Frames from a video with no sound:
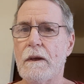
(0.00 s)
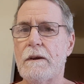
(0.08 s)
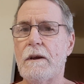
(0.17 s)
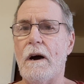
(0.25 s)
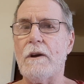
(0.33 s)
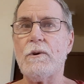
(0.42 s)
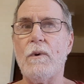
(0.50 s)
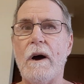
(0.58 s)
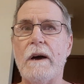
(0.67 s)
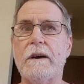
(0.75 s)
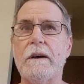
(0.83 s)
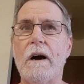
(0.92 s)
Now, do
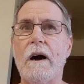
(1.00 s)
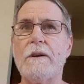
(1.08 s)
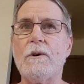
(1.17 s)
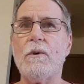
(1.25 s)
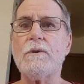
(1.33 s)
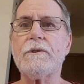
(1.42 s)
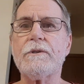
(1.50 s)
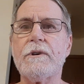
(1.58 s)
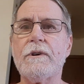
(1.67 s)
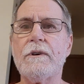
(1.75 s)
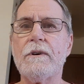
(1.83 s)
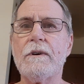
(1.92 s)
I, I don't
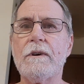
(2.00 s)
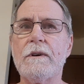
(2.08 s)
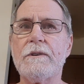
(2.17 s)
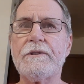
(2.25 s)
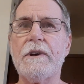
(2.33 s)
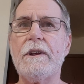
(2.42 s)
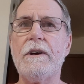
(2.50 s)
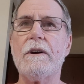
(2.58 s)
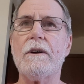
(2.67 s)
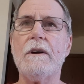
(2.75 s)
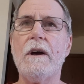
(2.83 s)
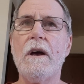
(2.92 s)
sit
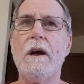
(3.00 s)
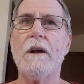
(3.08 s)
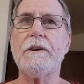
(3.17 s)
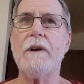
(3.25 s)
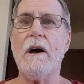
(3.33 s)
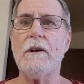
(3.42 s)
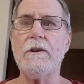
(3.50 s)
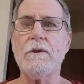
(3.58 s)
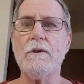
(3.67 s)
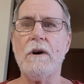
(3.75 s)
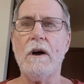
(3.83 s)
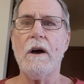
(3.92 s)
here and tell
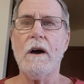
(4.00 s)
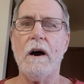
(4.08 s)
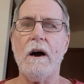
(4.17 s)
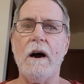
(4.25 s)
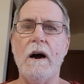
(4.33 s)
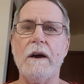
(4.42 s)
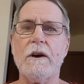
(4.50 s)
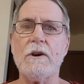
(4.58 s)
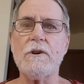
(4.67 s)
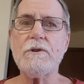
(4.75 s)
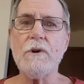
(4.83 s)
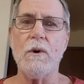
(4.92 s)
you I
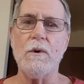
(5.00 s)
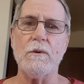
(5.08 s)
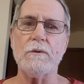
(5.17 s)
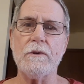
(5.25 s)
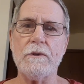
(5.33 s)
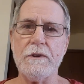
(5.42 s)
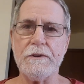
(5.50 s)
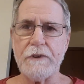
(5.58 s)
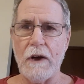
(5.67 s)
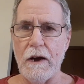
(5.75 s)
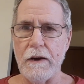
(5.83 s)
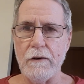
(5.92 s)
condone this
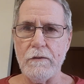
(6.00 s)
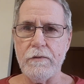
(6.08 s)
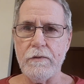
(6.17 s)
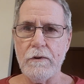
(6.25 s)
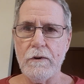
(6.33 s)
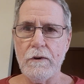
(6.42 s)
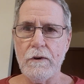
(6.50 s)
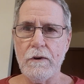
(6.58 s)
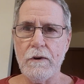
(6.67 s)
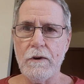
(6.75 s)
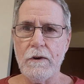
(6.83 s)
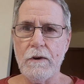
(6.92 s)
kind of
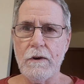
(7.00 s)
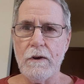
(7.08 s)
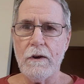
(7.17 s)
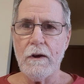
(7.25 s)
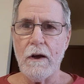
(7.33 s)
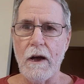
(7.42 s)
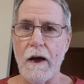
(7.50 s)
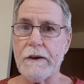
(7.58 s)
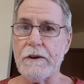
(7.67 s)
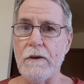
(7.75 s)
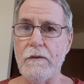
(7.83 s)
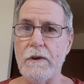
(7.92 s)

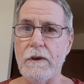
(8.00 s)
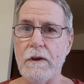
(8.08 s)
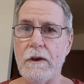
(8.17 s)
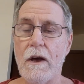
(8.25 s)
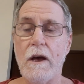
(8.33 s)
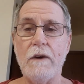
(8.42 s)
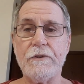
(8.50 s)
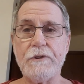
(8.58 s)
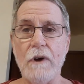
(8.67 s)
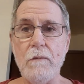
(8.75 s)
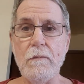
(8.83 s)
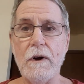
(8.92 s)
activity. If
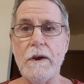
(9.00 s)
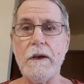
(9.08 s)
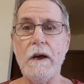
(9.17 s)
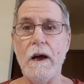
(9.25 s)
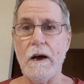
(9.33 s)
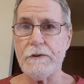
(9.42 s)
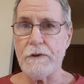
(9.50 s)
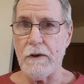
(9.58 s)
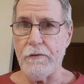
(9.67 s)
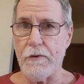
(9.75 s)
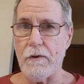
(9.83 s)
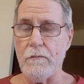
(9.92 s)
somebody has a
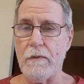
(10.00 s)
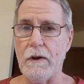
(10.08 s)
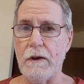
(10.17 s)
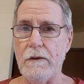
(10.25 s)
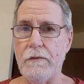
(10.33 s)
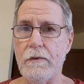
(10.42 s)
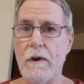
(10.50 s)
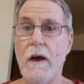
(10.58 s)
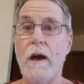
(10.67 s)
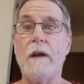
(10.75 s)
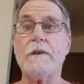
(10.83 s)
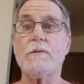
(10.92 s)
firm belief
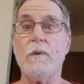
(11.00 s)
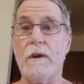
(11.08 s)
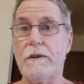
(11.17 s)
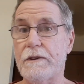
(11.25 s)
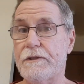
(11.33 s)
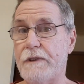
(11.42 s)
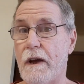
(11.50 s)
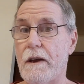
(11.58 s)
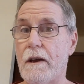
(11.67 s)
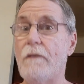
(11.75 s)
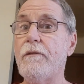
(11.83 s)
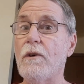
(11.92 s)
and is willing to stand
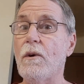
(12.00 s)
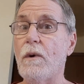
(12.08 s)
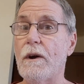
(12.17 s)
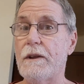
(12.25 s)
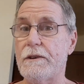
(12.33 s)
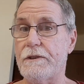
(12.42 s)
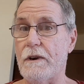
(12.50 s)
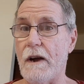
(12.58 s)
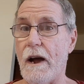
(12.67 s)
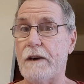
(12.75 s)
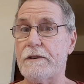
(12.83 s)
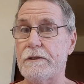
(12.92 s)
up for what is their
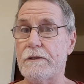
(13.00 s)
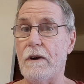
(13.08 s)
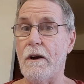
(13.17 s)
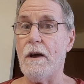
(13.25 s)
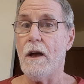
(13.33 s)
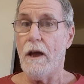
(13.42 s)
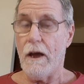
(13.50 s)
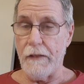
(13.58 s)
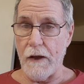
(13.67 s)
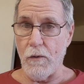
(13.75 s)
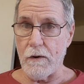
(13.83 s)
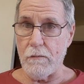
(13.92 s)
actions are and
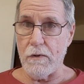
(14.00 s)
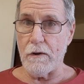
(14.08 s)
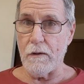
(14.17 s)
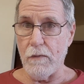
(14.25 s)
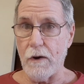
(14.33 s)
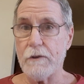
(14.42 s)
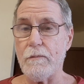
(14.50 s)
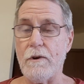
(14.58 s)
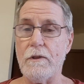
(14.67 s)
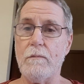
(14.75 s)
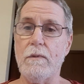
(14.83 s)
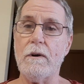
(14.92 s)
they want to burn the books,
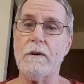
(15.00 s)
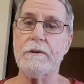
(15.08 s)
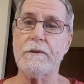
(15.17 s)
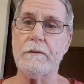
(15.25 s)
burn the books.